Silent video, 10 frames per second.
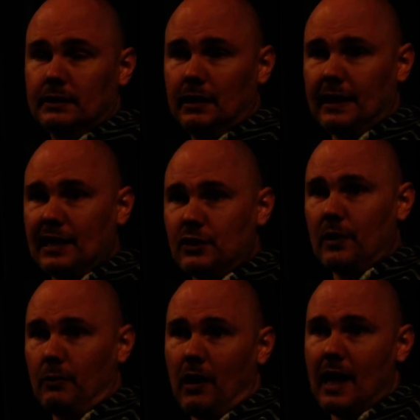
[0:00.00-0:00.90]
And that's sort
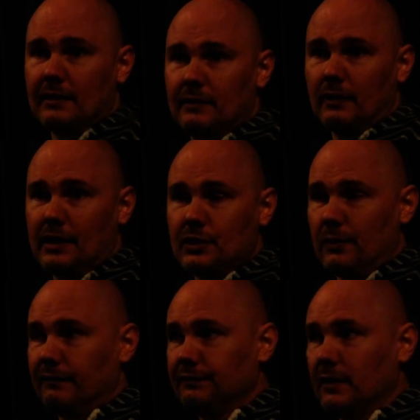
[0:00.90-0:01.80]
of where I
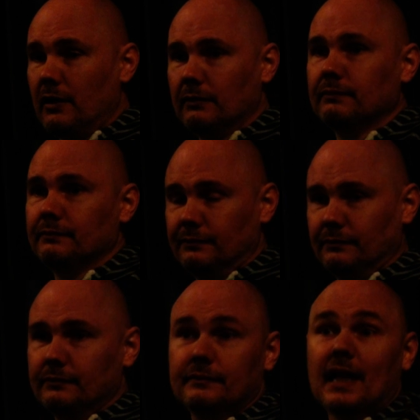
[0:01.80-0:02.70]
sort of go
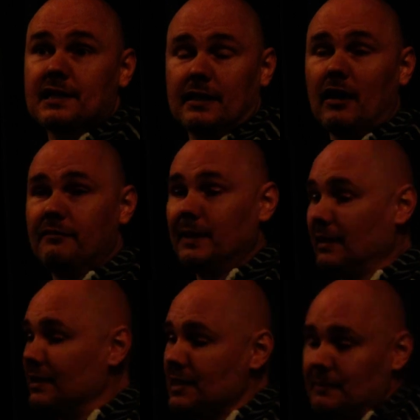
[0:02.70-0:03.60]
that's enough
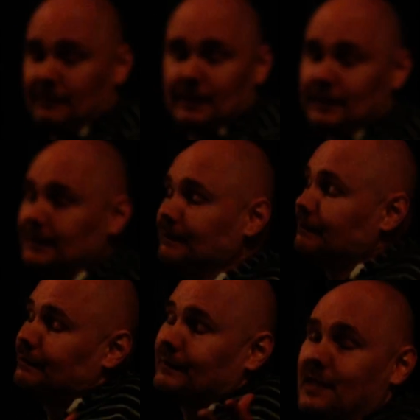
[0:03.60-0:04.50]
because
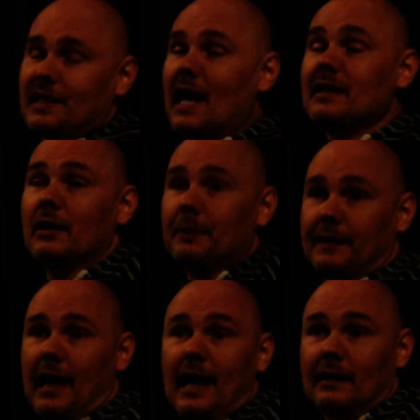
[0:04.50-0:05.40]
just can't deal with
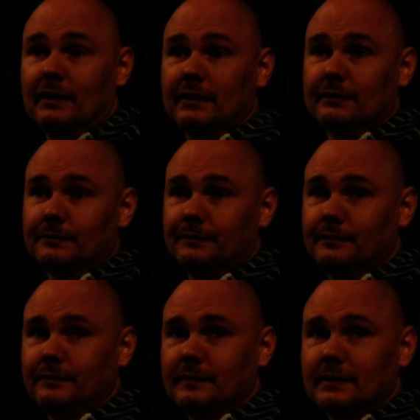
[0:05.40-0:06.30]
the hate, you know.
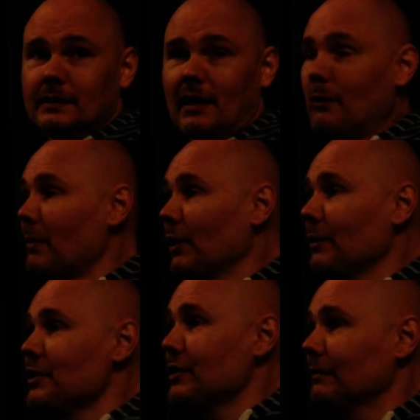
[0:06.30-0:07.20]
All right, one more question.